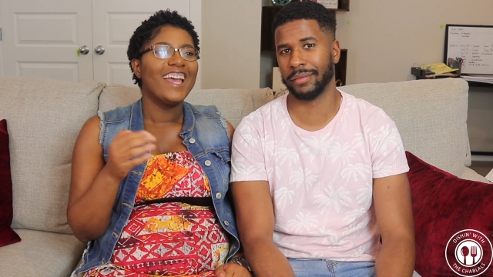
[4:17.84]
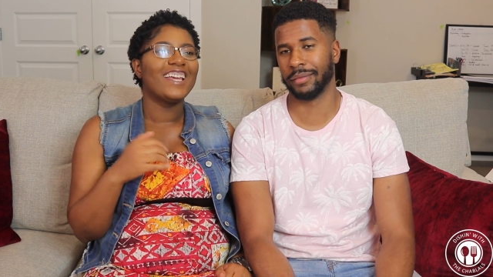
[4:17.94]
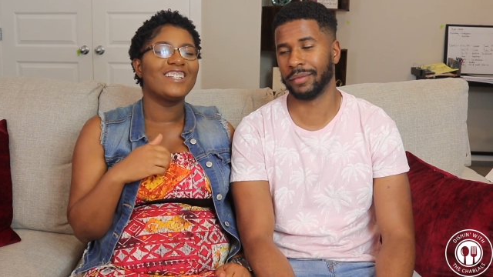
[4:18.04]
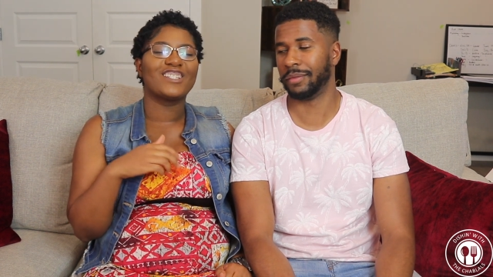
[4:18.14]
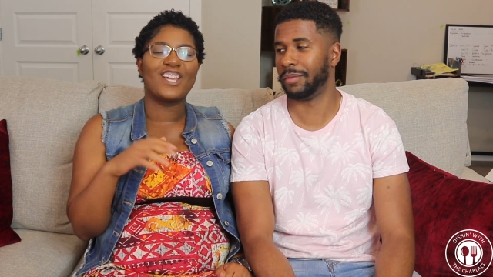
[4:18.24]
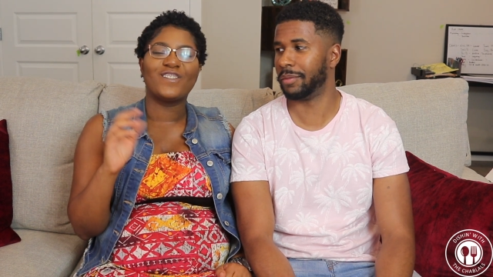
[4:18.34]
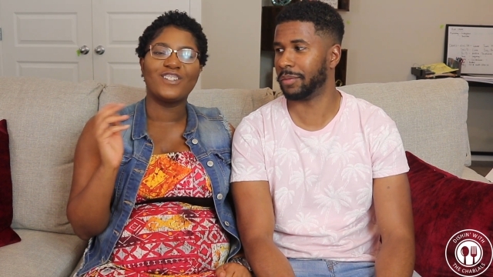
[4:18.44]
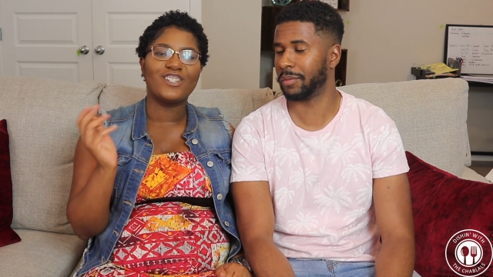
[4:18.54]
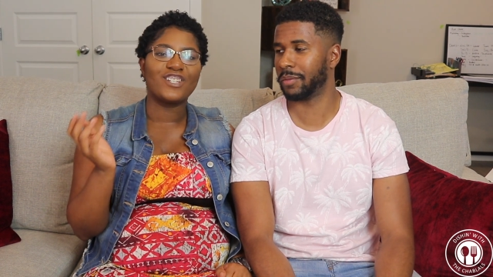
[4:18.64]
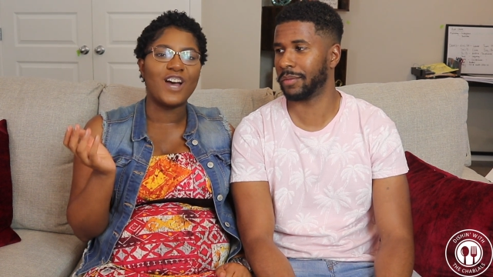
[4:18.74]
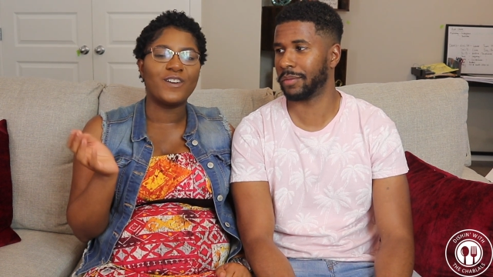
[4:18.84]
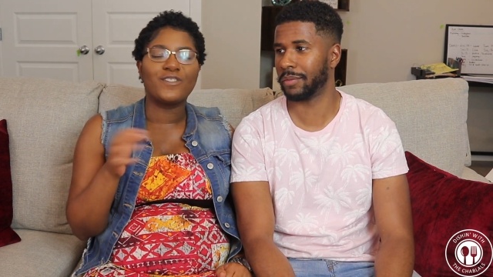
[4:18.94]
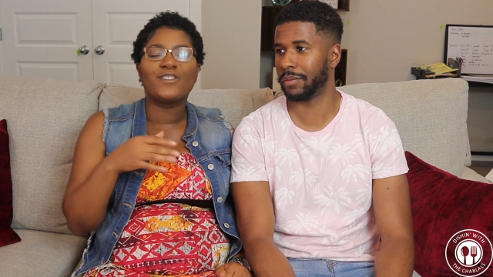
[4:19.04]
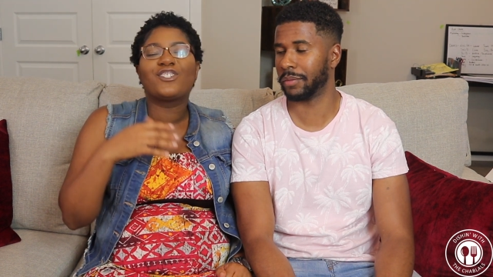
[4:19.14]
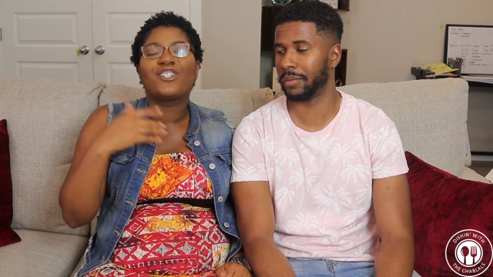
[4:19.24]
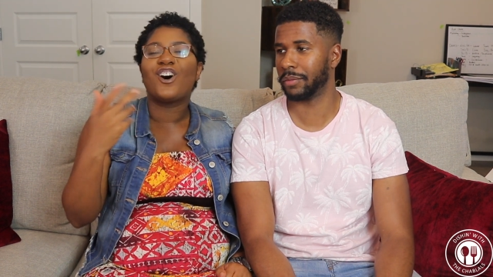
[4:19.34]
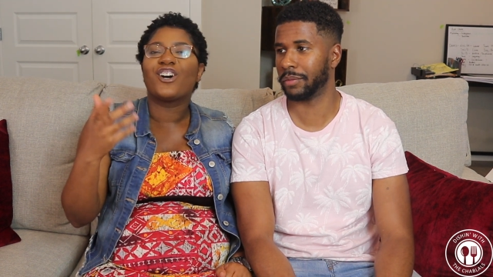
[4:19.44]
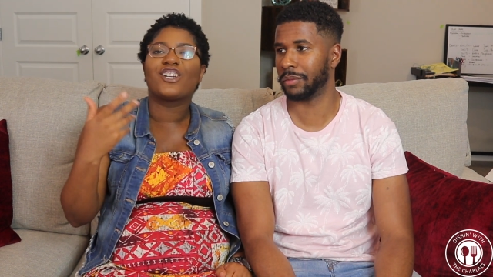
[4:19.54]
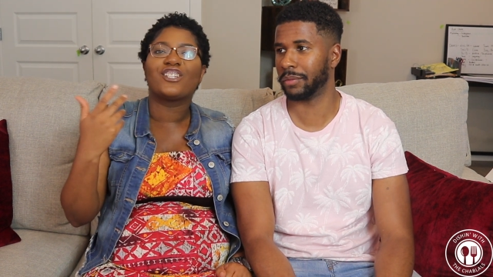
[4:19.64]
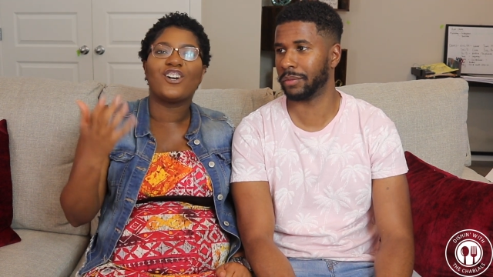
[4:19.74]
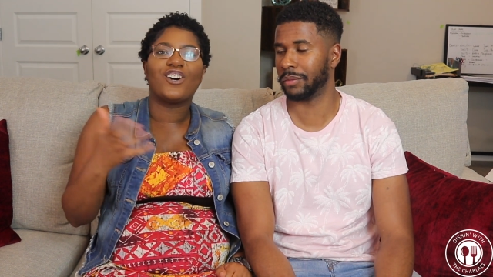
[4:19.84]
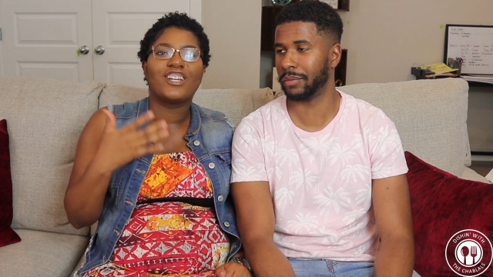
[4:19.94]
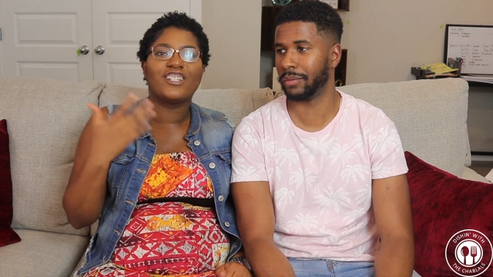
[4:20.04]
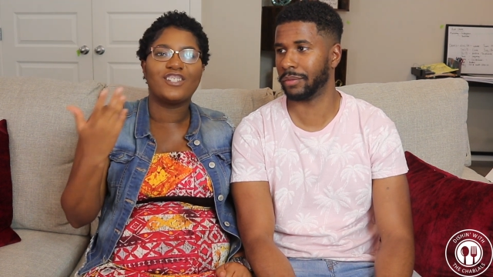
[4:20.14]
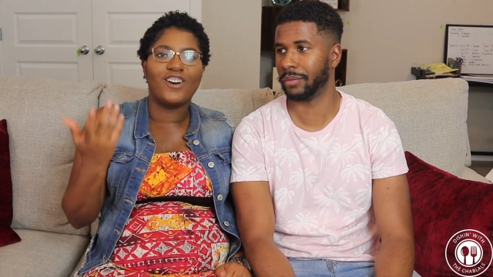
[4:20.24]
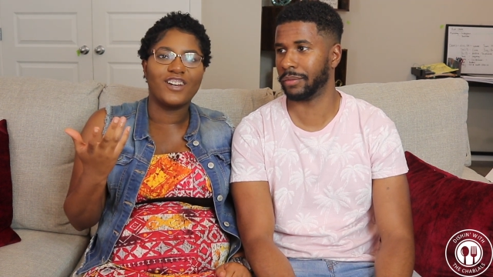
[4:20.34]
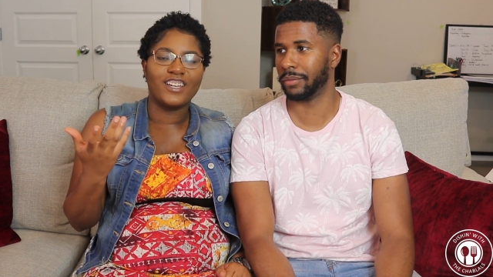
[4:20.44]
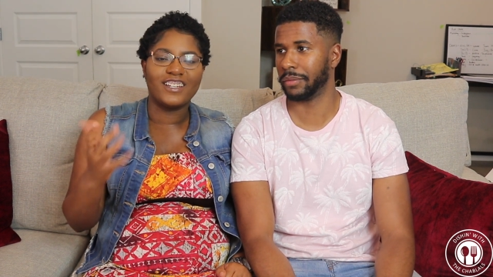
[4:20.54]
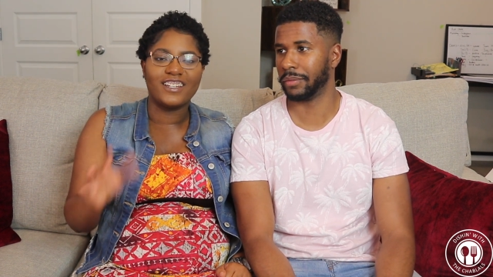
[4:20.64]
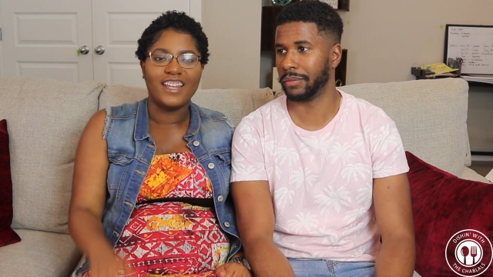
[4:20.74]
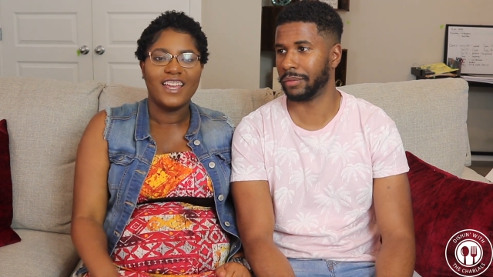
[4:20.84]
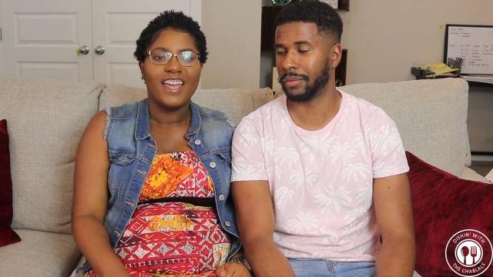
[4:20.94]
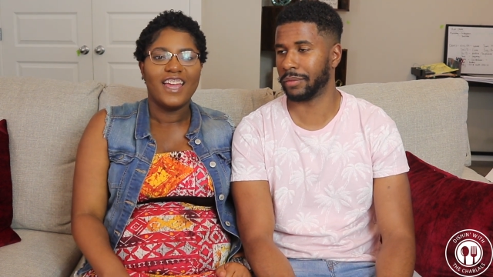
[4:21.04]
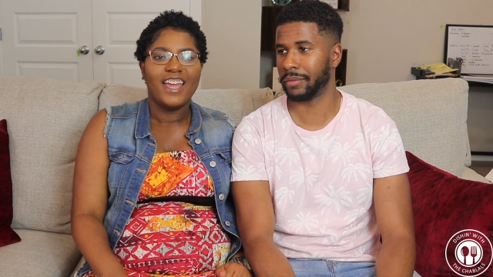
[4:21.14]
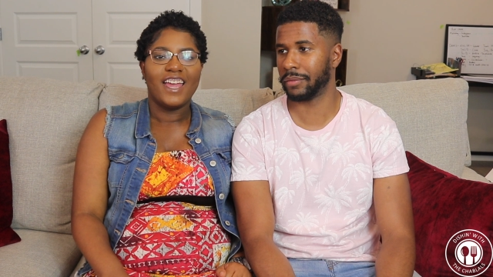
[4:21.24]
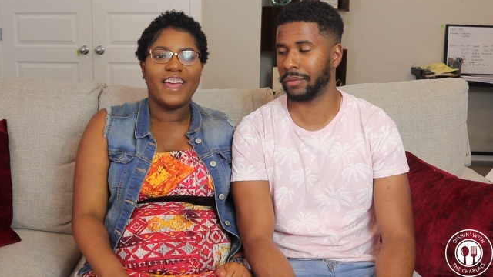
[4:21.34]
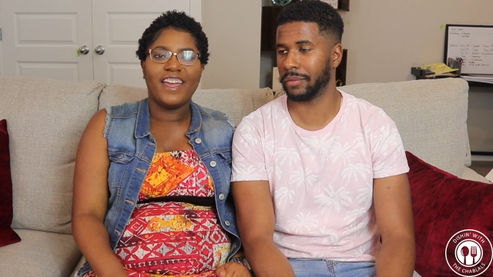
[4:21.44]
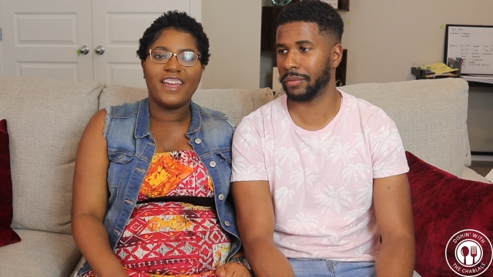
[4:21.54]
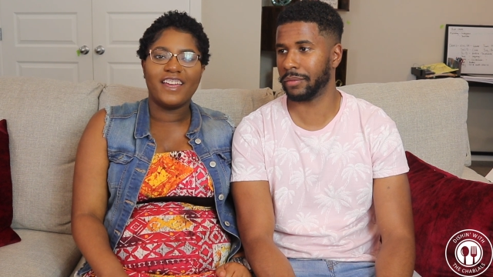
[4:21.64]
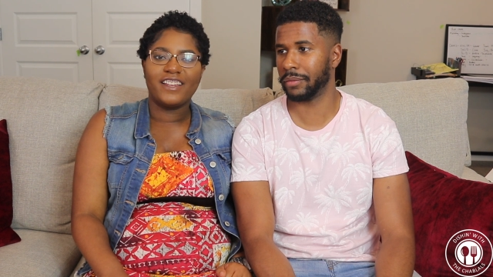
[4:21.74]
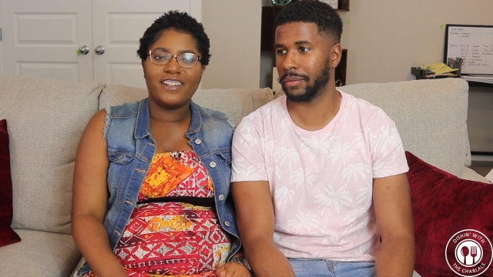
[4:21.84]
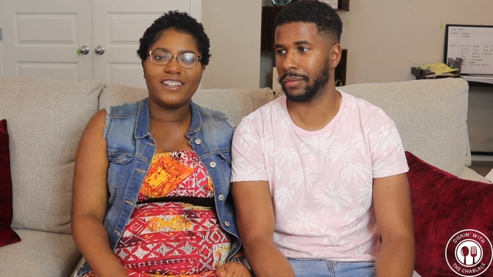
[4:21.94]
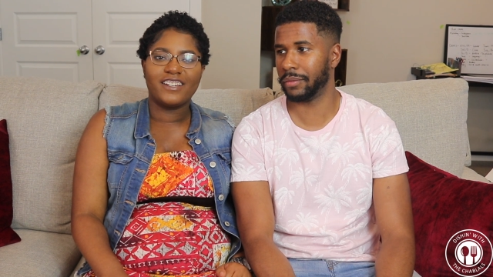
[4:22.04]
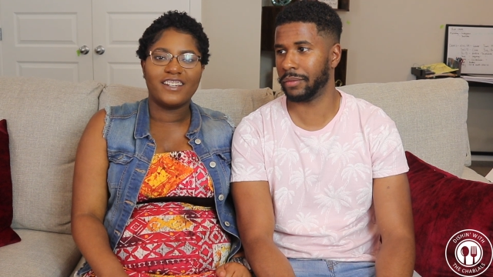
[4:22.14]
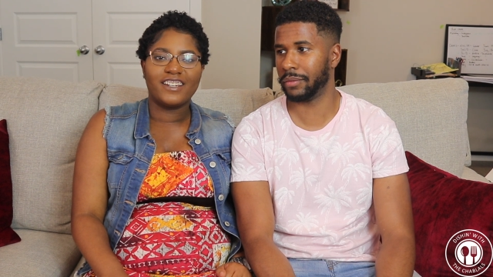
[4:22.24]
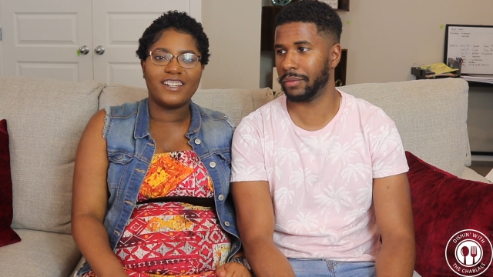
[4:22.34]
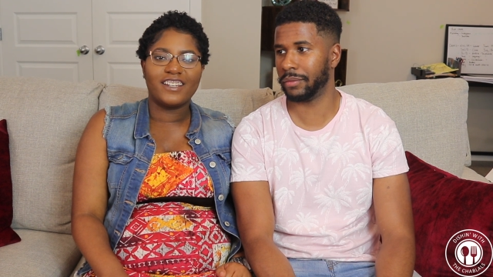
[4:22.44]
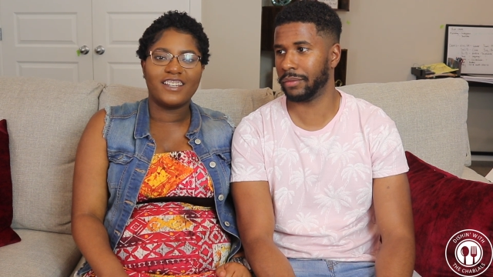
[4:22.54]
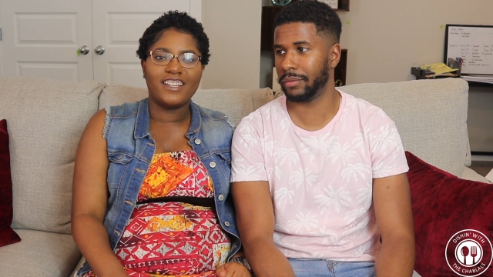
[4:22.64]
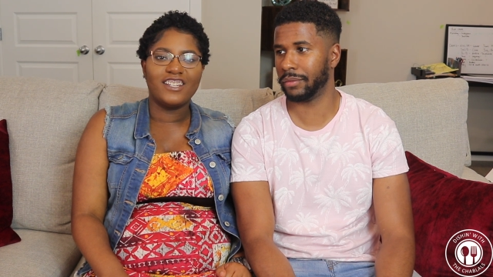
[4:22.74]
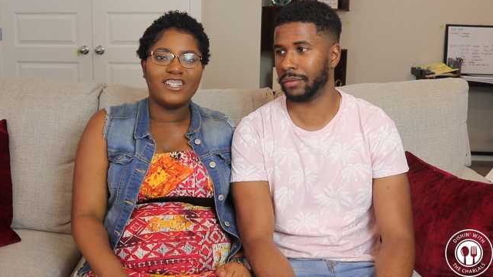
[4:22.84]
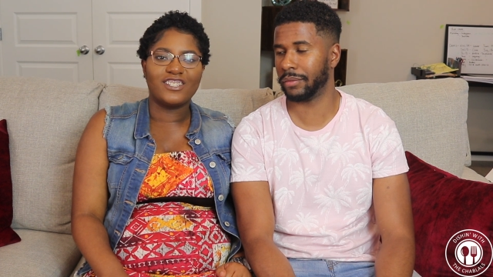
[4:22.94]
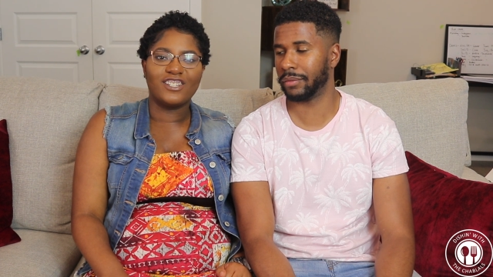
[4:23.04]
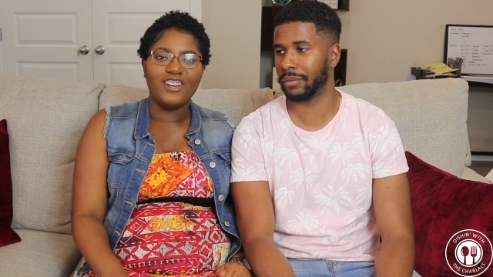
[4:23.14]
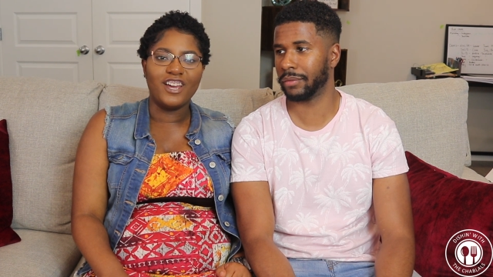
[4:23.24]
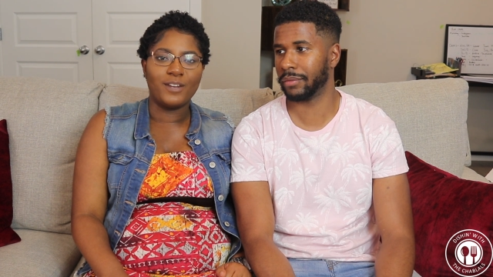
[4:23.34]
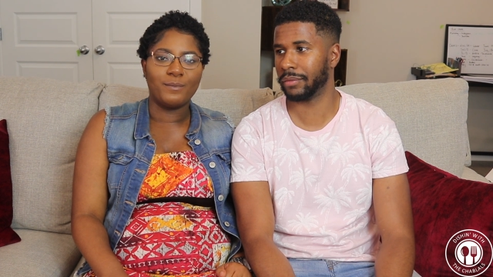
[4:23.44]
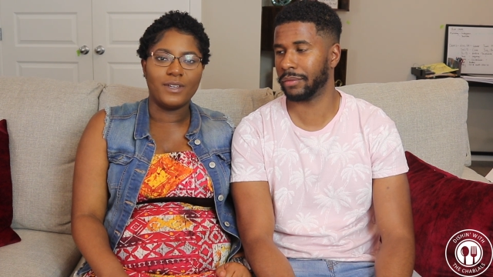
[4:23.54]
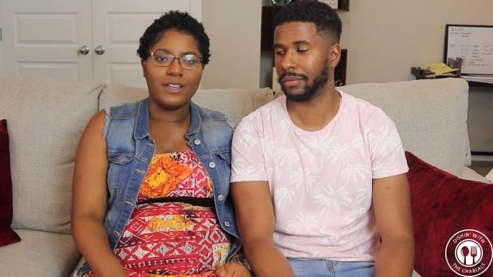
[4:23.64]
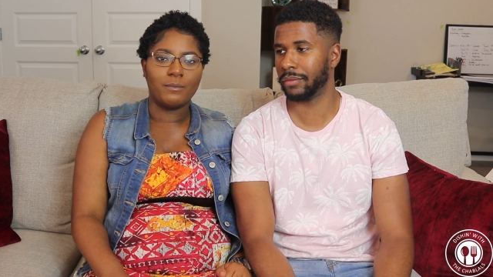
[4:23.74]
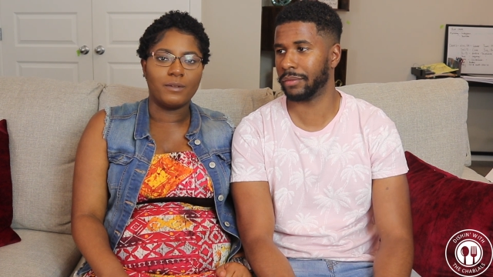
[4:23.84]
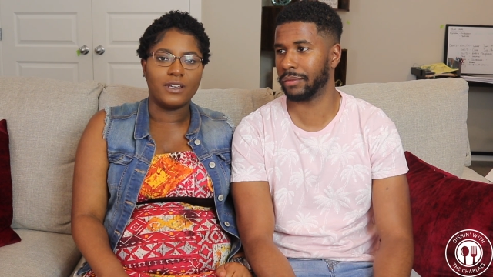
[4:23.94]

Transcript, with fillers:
Speaker 1: He just came out the shower. I'm just talking, talking, talking, and he just looked at me. I'm